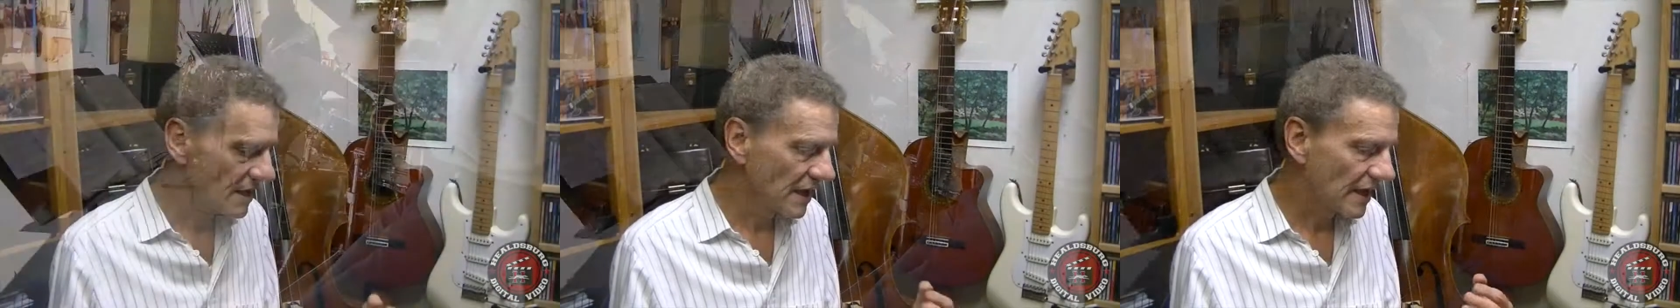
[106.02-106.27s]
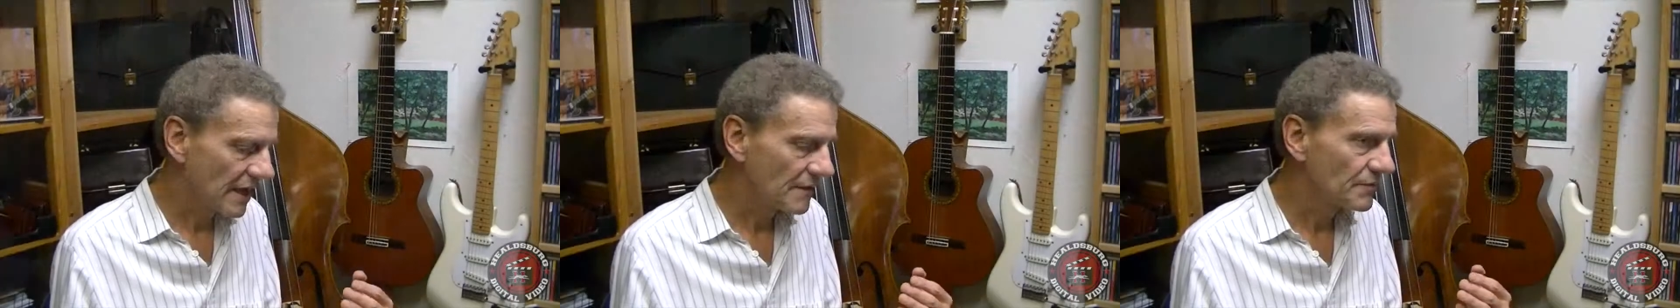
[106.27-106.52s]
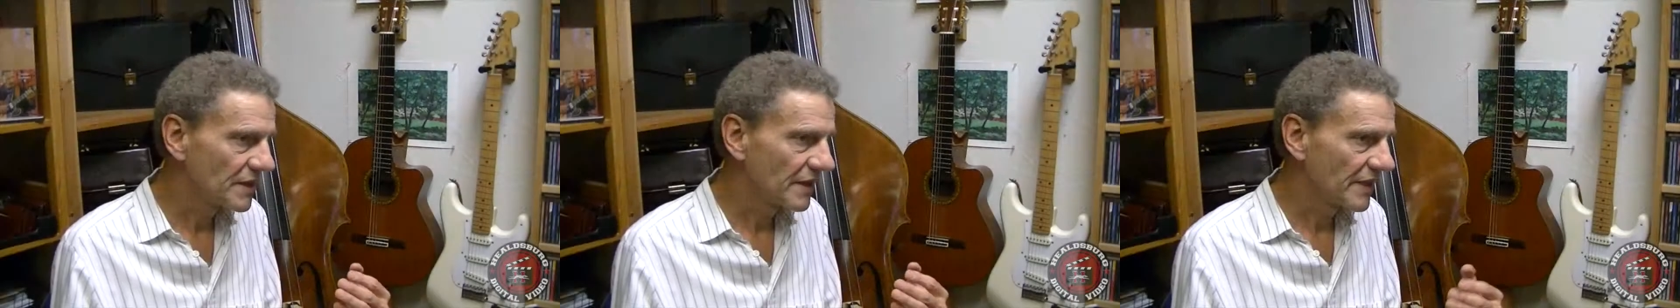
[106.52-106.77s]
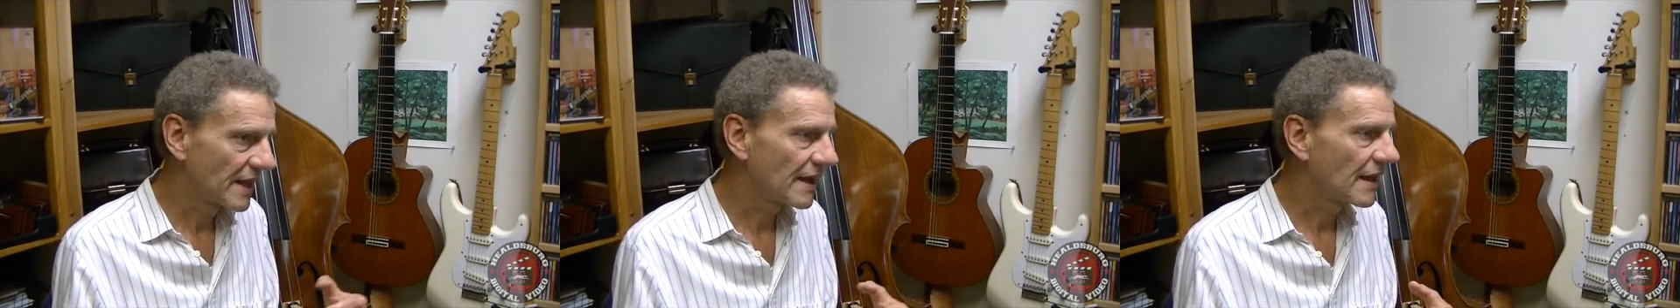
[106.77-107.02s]
and
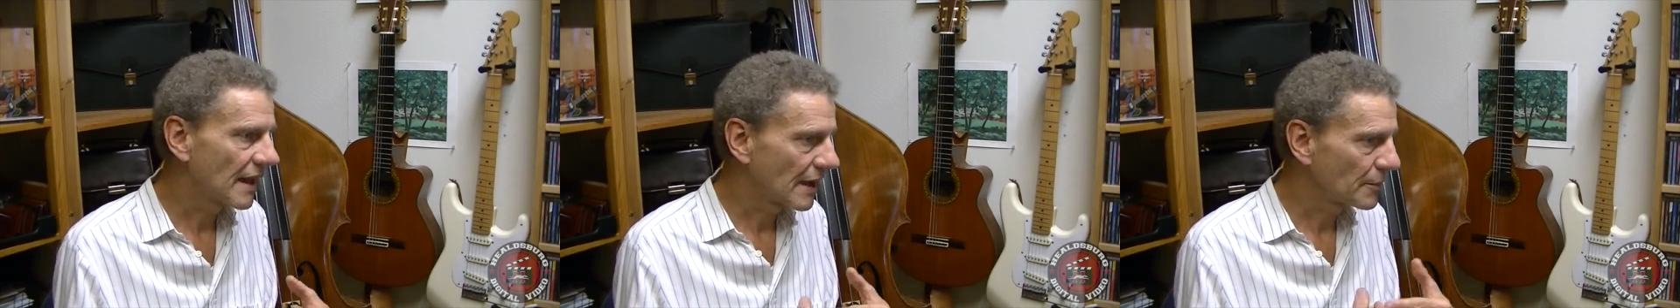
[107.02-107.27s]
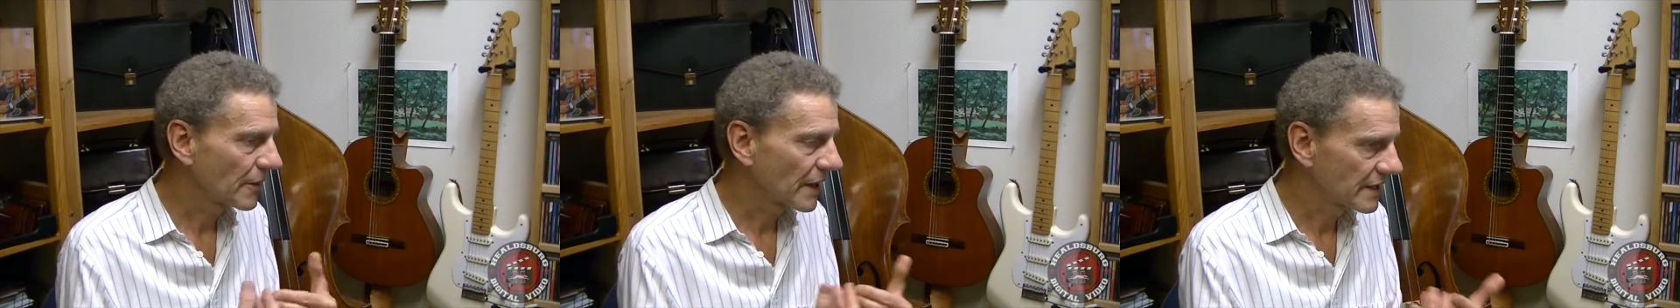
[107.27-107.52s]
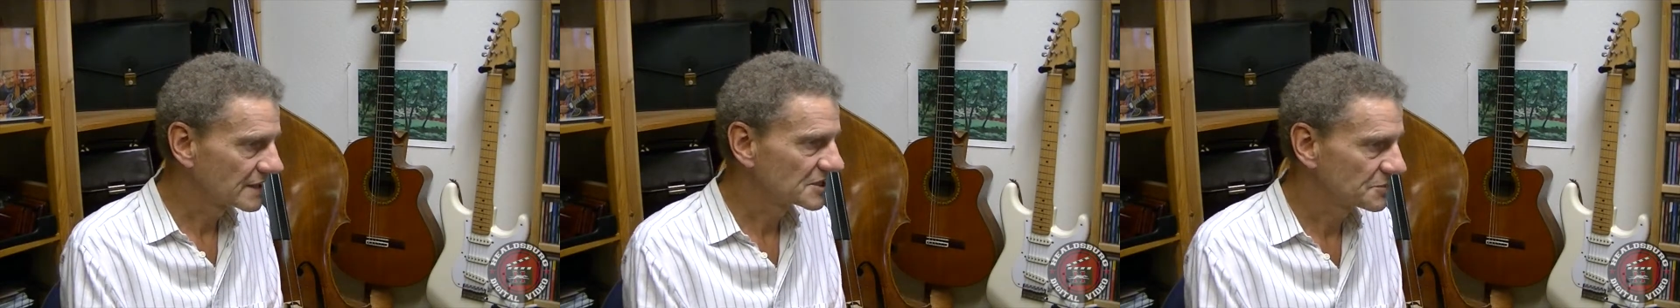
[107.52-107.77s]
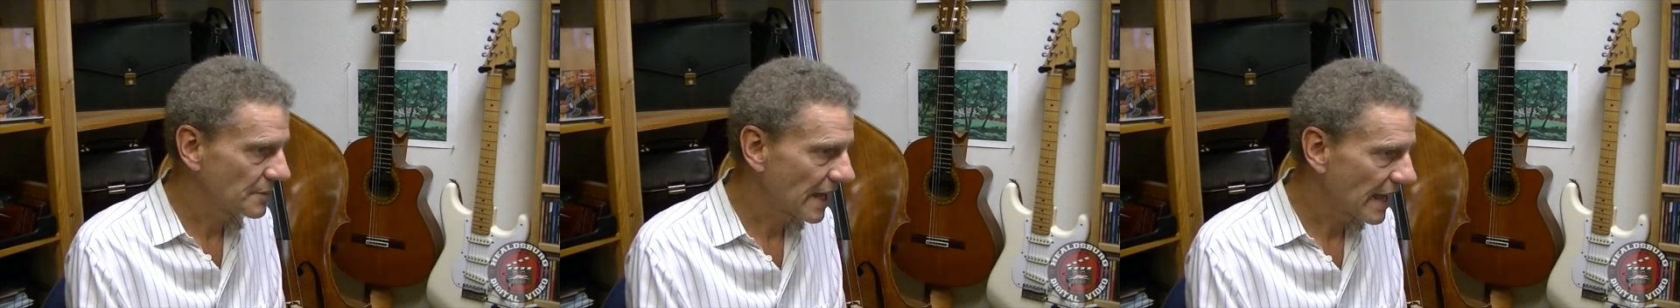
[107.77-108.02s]
then I play this
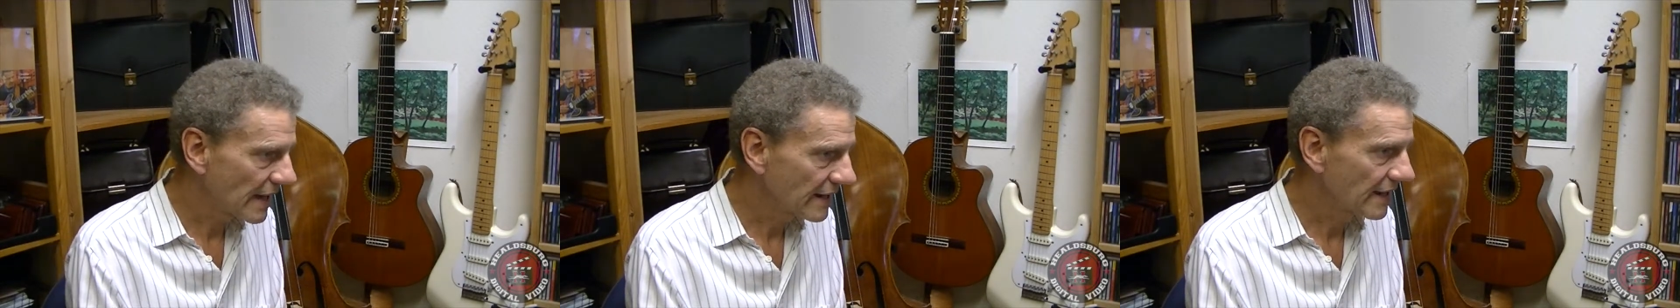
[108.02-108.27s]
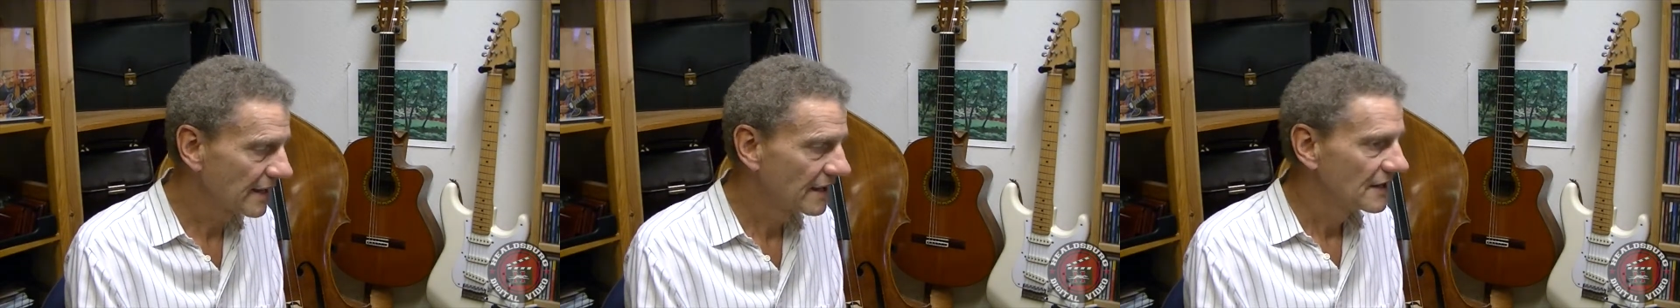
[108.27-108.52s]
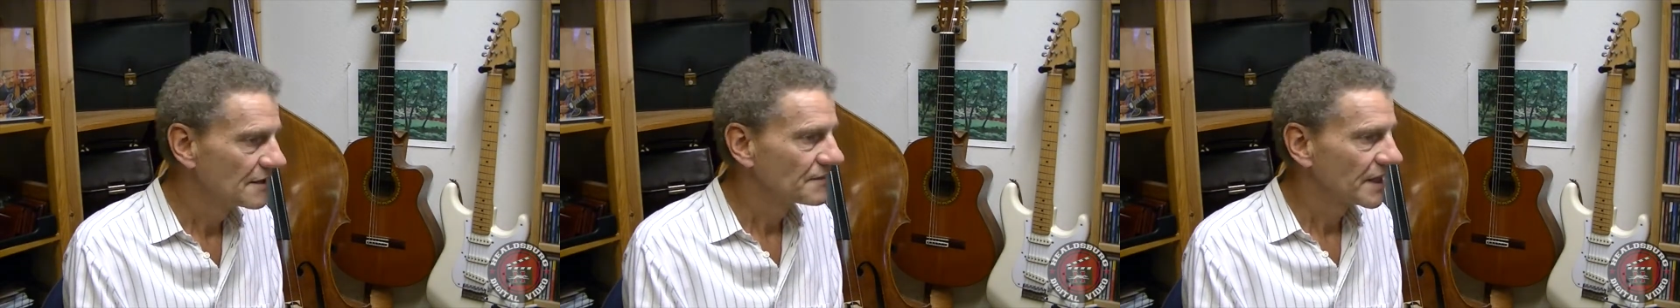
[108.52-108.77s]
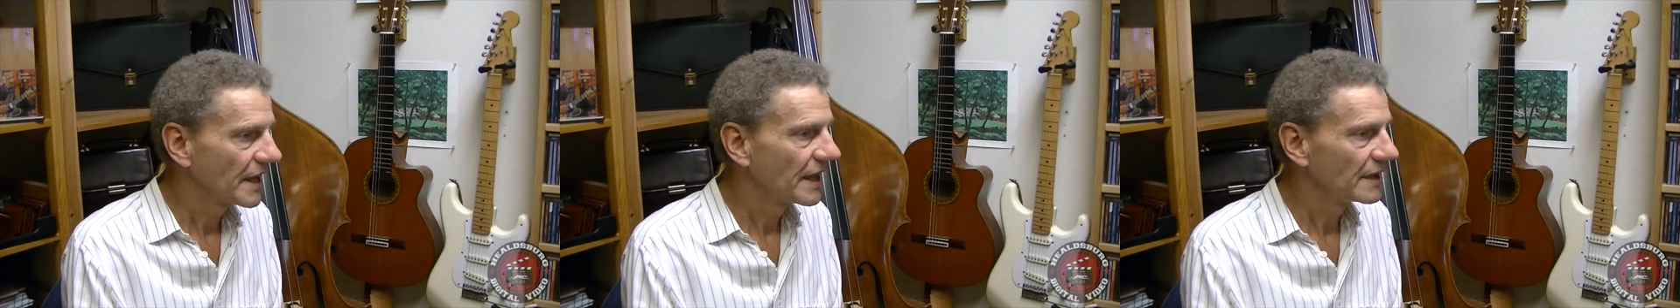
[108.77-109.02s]
back
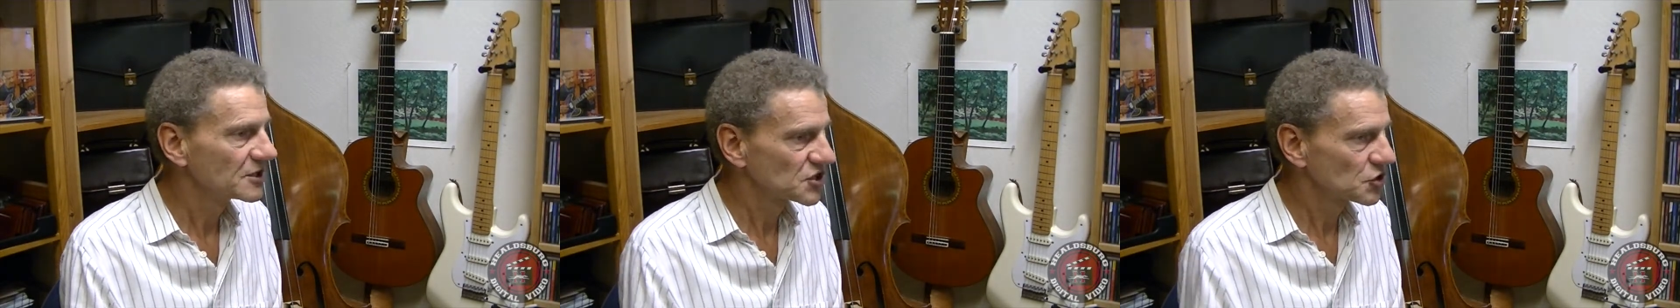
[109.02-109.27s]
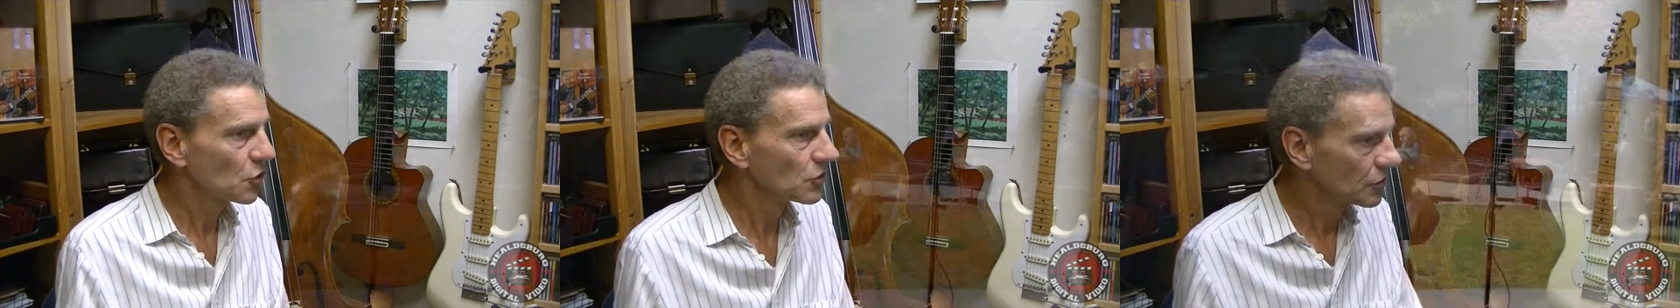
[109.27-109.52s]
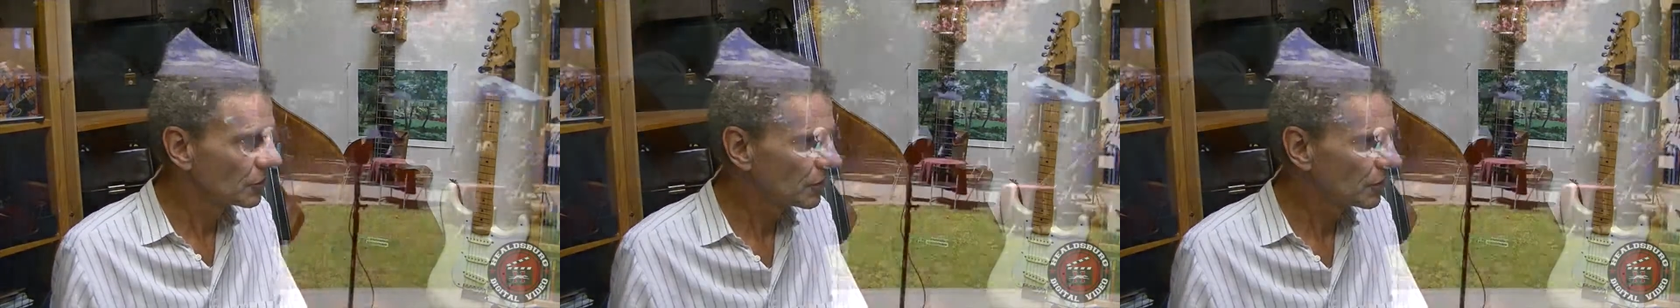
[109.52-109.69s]
and solo